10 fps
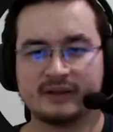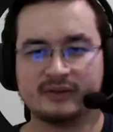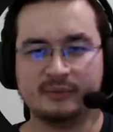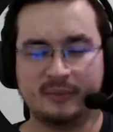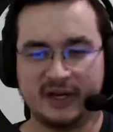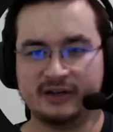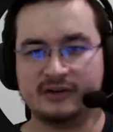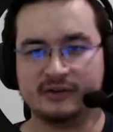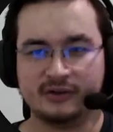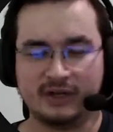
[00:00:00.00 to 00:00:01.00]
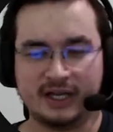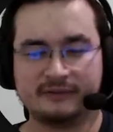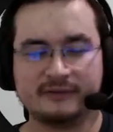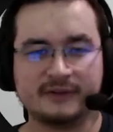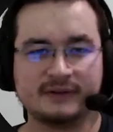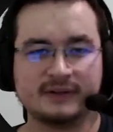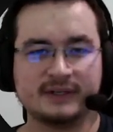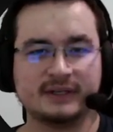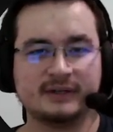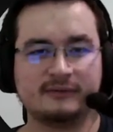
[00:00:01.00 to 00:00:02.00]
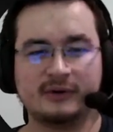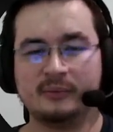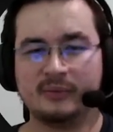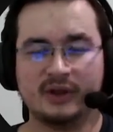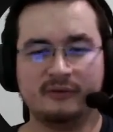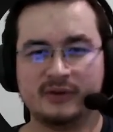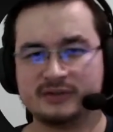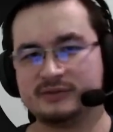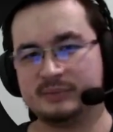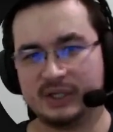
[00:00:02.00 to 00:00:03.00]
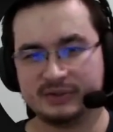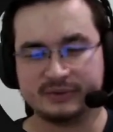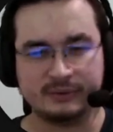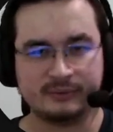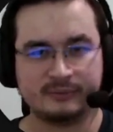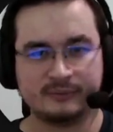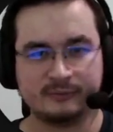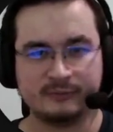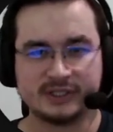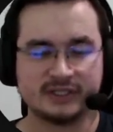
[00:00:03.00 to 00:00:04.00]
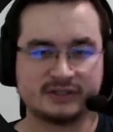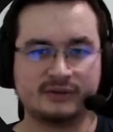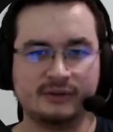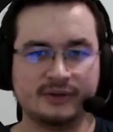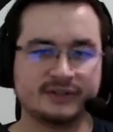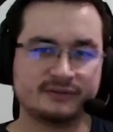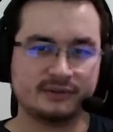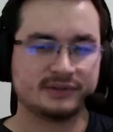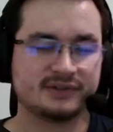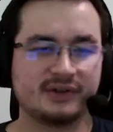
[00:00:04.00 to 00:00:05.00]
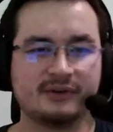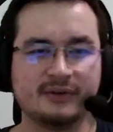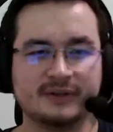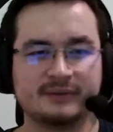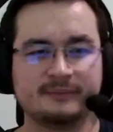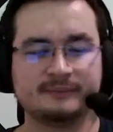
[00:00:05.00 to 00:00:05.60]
the pane on the left from a virtual module, which is called eStore Stories.